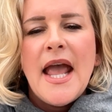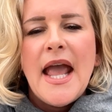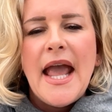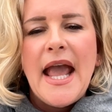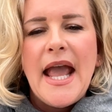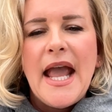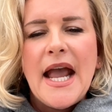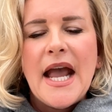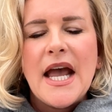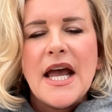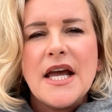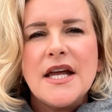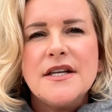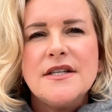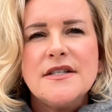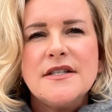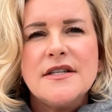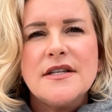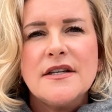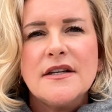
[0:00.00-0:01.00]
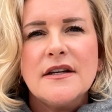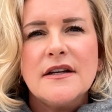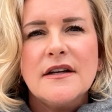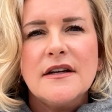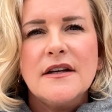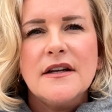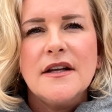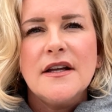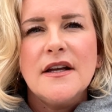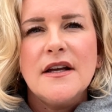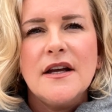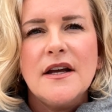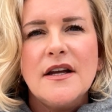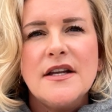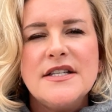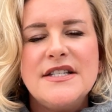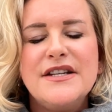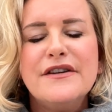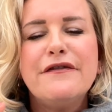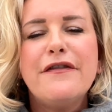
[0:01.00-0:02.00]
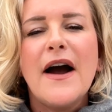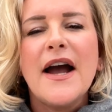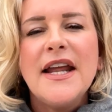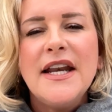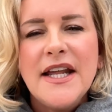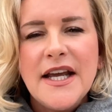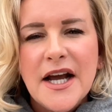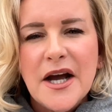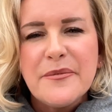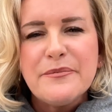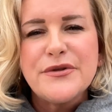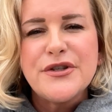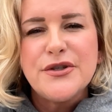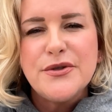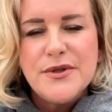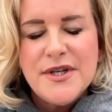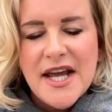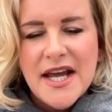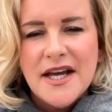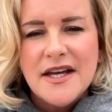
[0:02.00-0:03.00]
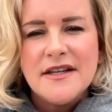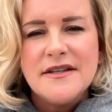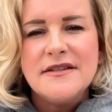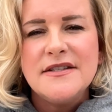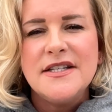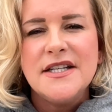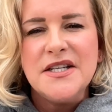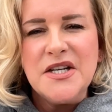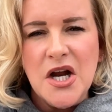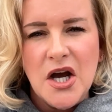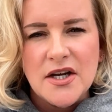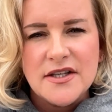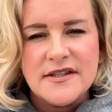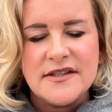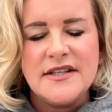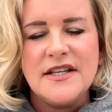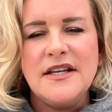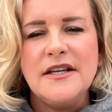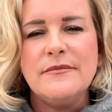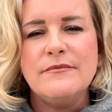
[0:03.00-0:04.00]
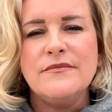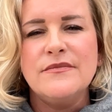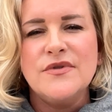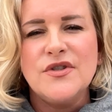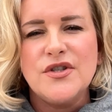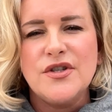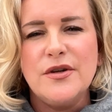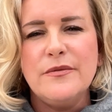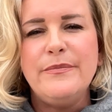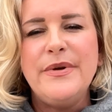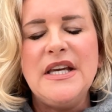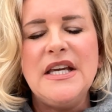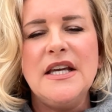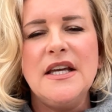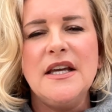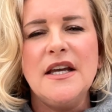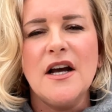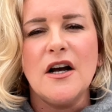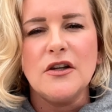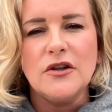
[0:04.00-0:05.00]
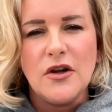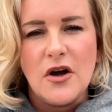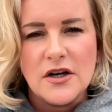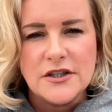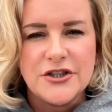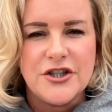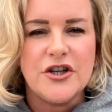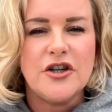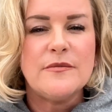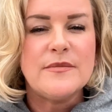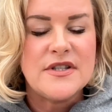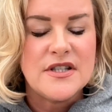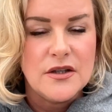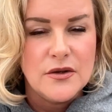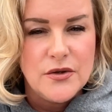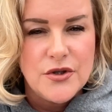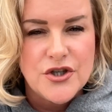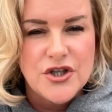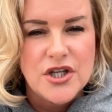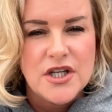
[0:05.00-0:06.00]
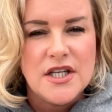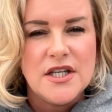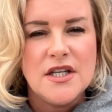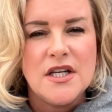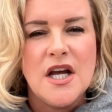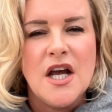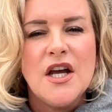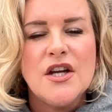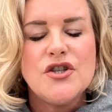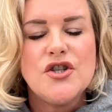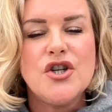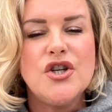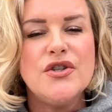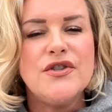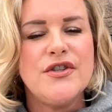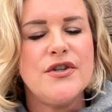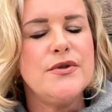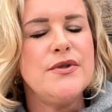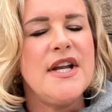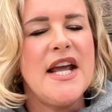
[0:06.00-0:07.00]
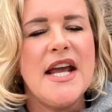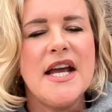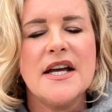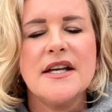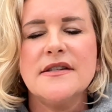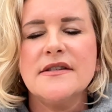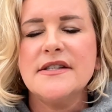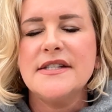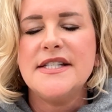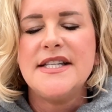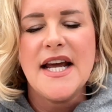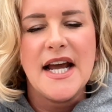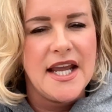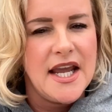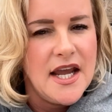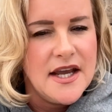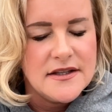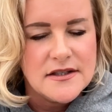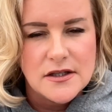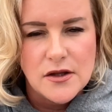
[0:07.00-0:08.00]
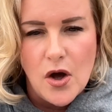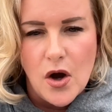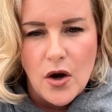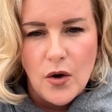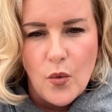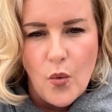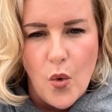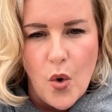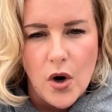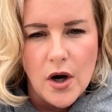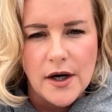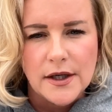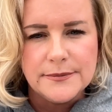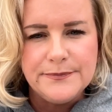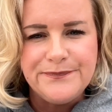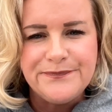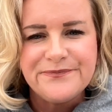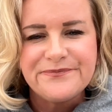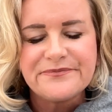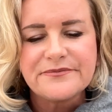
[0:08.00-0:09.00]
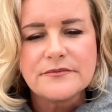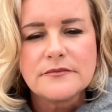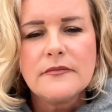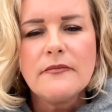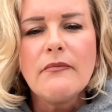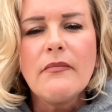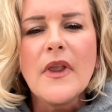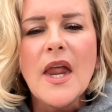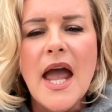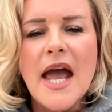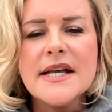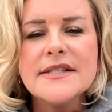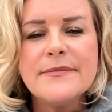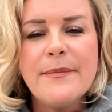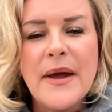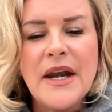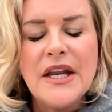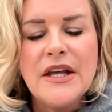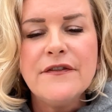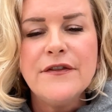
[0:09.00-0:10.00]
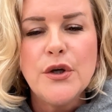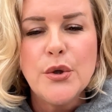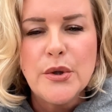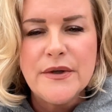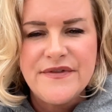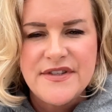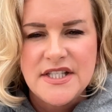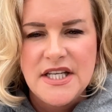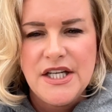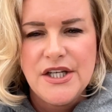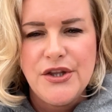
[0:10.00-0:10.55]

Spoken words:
And dividing up Sudan did not seem to be a long-term solution to Sudan's decades-long war. As many of you have seen